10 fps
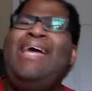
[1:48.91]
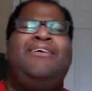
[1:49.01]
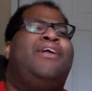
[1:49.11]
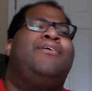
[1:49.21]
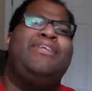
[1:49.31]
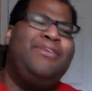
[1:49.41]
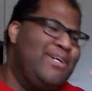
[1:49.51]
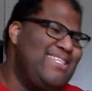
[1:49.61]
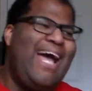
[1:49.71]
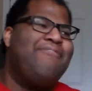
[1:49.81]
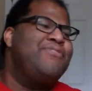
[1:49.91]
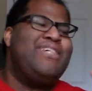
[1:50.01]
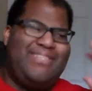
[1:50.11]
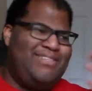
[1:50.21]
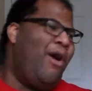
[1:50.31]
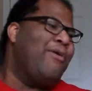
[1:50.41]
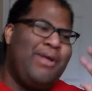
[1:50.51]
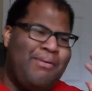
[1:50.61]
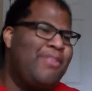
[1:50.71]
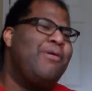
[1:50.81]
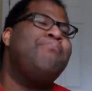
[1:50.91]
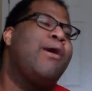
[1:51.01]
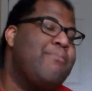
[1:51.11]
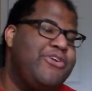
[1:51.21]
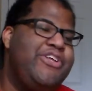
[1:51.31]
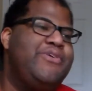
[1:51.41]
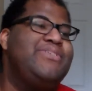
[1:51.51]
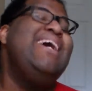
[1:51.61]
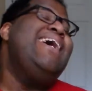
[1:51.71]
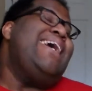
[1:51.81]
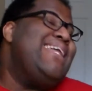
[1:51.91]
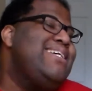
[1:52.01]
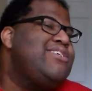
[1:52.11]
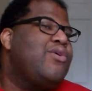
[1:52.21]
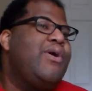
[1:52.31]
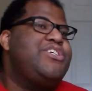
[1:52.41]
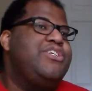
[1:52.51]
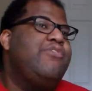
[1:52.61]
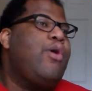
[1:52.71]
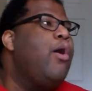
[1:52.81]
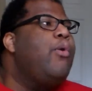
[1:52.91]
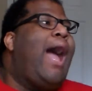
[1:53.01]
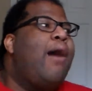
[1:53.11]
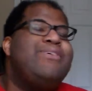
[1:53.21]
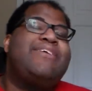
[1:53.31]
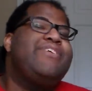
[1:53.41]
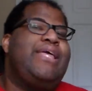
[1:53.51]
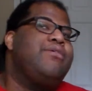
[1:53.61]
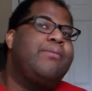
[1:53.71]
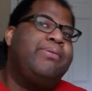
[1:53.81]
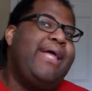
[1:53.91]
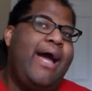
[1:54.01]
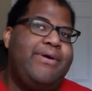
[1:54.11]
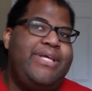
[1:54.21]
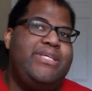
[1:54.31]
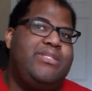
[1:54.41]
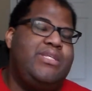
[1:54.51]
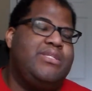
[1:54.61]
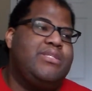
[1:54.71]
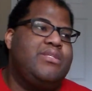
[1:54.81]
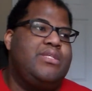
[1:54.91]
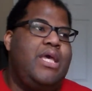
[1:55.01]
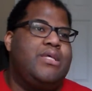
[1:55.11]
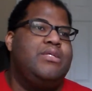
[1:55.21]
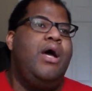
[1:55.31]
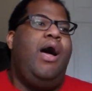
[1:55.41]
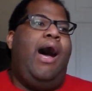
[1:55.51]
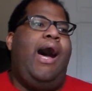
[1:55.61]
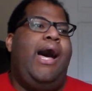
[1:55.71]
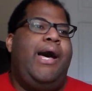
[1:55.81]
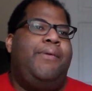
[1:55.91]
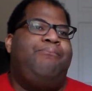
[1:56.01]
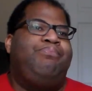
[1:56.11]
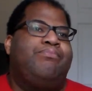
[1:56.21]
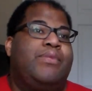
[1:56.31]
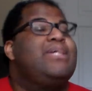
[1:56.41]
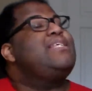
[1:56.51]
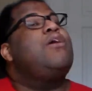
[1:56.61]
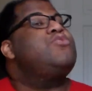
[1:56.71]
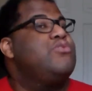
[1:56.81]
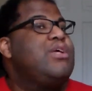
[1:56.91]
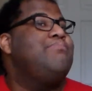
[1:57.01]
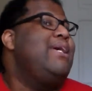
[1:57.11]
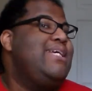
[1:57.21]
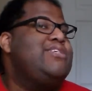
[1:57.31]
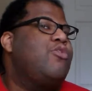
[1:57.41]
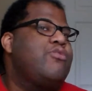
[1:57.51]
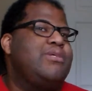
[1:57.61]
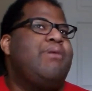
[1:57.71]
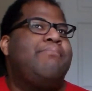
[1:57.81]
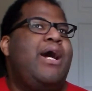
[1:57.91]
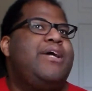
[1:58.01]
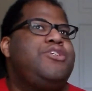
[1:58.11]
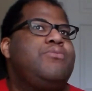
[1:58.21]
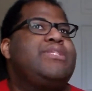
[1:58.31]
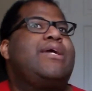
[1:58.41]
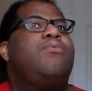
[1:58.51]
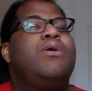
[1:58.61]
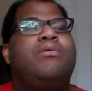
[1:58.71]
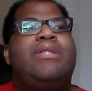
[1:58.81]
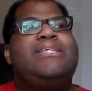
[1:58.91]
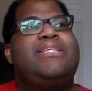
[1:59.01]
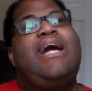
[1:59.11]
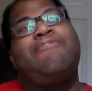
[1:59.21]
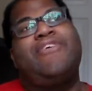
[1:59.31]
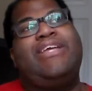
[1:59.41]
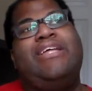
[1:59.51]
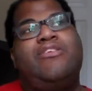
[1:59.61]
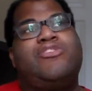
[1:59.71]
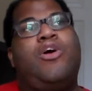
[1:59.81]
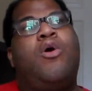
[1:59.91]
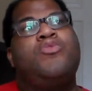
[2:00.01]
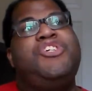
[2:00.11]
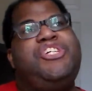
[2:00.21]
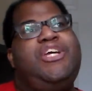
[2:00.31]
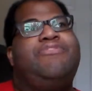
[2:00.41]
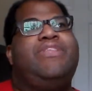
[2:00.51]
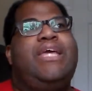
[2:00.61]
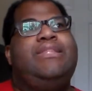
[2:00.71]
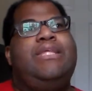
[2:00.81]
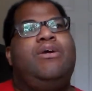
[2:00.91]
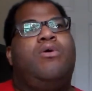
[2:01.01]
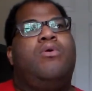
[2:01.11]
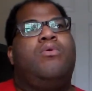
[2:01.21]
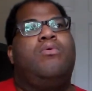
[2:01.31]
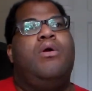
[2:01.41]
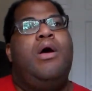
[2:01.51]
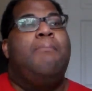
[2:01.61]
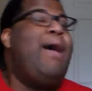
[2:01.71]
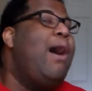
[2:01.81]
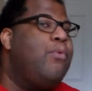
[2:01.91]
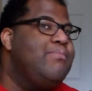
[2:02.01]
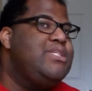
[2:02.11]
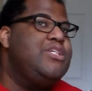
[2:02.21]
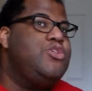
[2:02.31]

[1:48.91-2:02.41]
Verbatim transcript: I don't know, you know, aside from just talking about the bummer news, it is the question of, oh, how is everything going to play out in season six? Um, because also something that is crossing my mind too, it's like, well, let's not forget there's the whole shift in the whole Batwoman